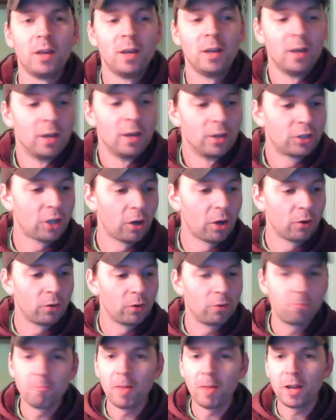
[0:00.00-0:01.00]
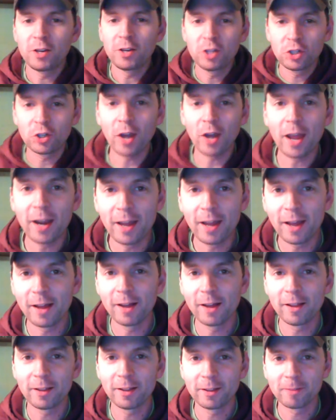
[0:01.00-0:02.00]
So I just try
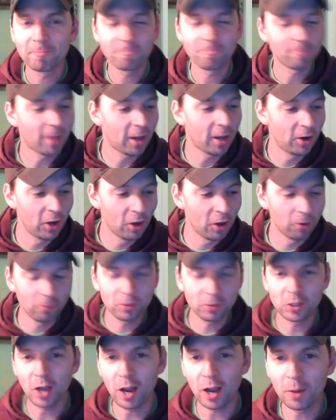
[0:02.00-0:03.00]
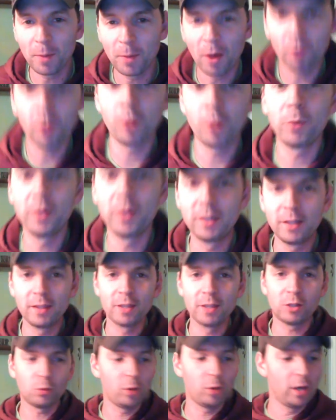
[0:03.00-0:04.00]
to, I don't know, talk about what we did
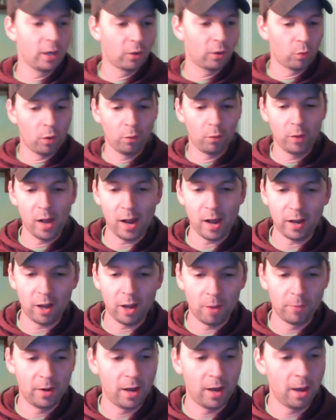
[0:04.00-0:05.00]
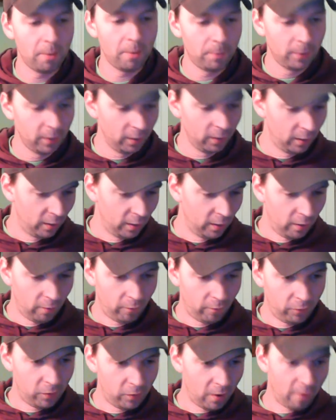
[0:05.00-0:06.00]
this week, what we got coming up.
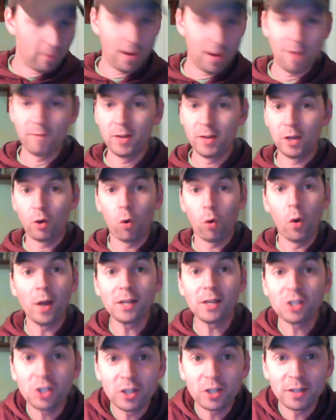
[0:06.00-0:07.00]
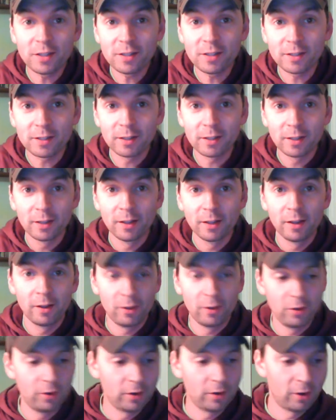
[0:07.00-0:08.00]
If you ever have any questions,
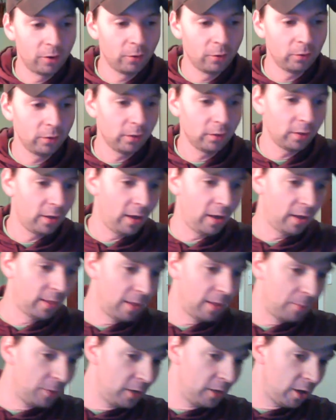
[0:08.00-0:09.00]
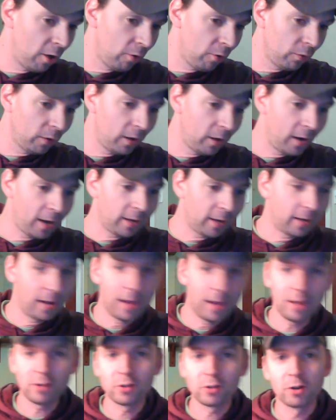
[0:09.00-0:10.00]
let me know, and I can
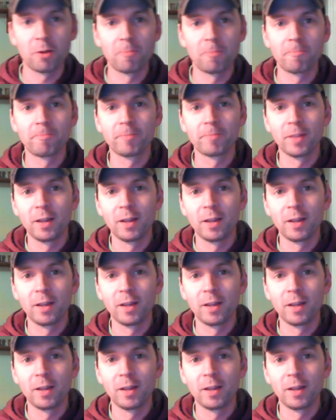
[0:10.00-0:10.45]
answer them.